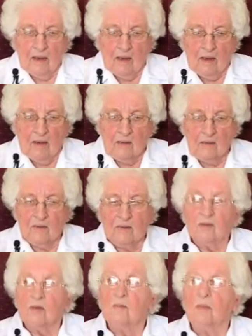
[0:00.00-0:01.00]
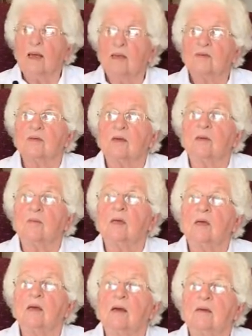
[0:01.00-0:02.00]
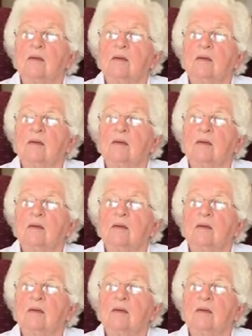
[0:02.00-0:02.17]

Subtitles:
It was just a pastime he had.